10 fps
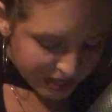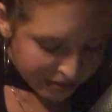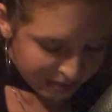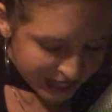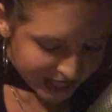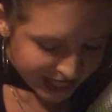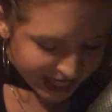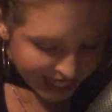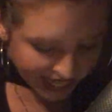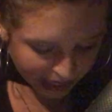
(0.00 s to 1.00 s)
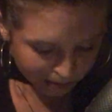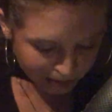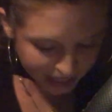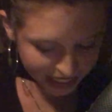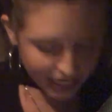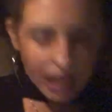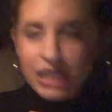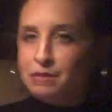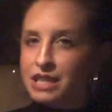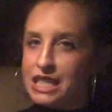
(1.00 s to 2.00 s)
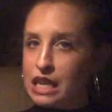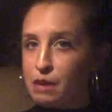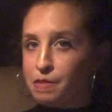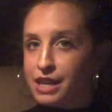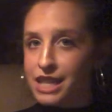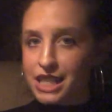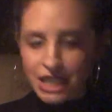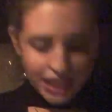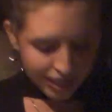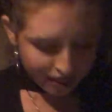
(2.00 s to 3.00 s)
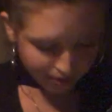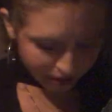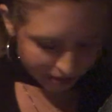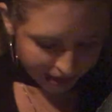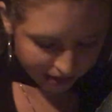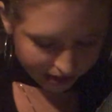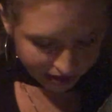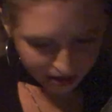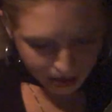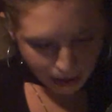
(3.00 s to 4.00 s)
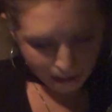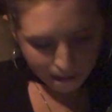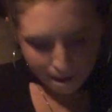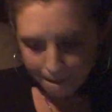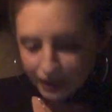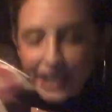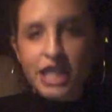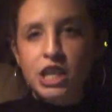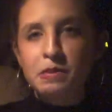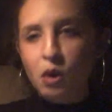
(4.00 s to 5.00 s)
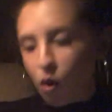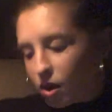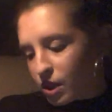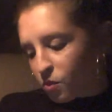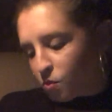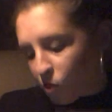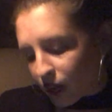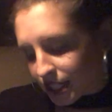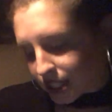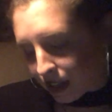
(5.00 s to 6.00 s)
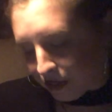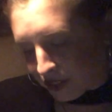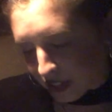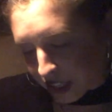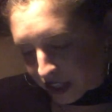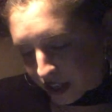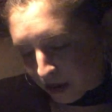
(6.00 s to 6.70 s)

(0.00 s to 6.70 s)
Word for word: some sneaky business, some sneaky business. That's what I'm hearing. But like, it's going to be all at once. I feel like